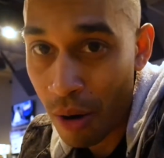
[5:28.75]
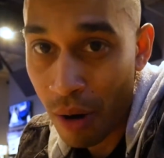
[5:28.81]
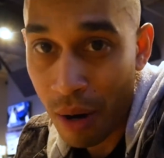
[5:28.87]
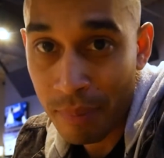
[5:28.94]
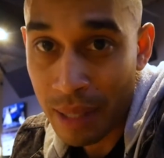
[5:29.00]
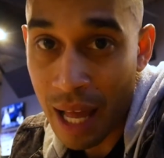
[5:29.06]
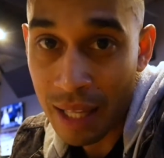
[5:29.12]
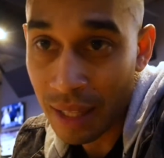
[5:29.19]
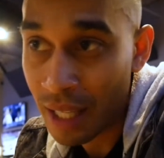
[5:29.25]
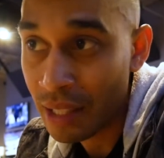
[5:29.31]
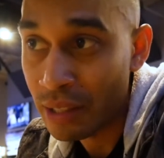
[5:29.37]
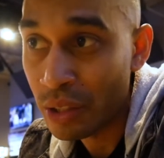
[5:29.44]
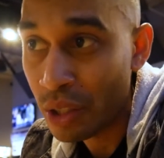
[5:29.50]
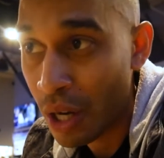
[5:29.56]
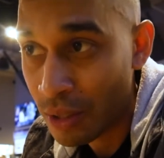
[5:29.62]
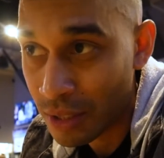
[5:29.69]
I'm not letting
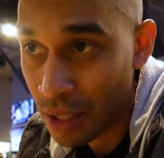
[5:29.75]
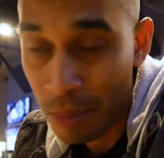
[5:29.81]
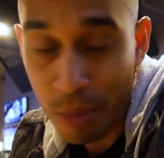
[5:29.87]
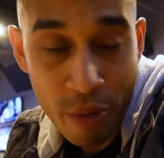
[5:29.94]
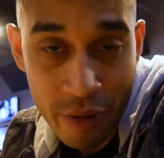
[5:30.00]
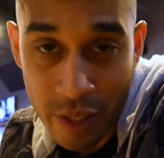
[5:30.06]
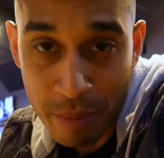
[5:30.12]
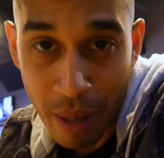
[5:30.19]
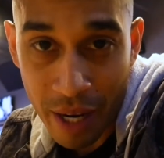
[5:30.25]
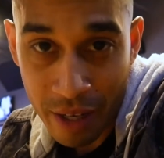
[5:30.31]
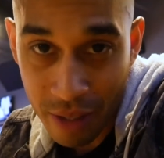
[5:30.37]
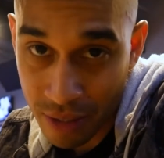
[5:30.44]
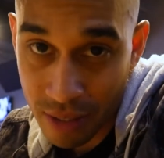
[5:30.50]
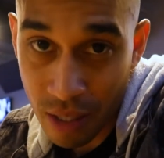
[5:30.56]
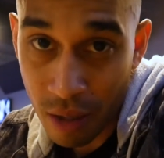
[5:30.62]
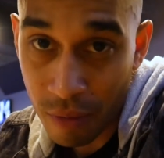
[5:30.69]
you go to the movies by
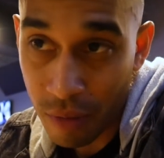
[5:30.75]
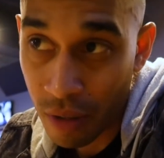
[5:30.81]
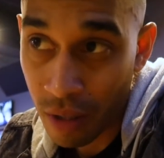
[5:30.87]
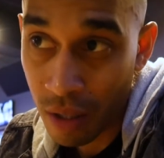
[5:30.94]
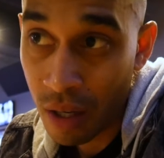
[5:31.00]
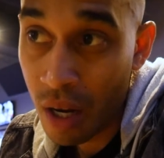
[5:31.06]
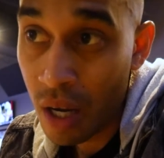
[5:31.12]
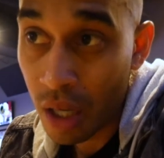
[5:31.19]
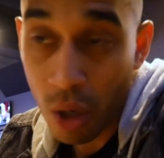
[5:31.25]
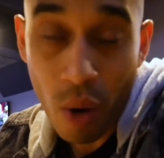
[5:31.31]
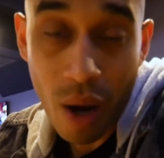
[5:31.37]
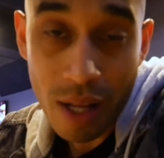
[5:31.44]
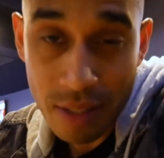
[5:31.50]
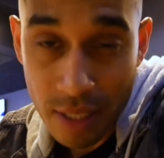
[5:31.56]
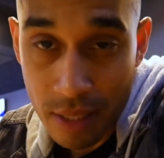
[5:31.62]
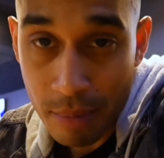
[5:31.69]
yourself or go
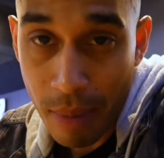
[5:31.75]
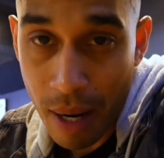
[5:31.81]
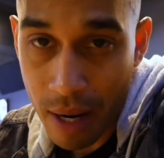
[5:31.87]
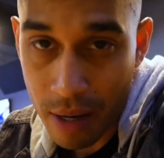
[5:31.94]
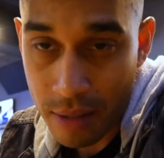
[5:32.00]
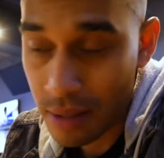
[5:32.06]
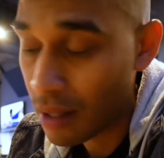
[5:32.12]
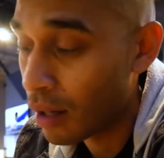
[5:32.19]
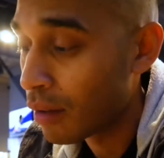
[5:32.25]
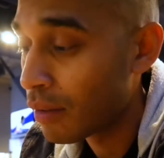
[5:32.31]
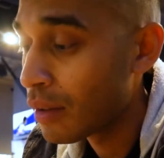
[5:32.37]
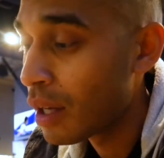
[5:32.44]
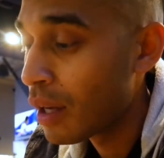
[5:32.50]
out to eat by yourself.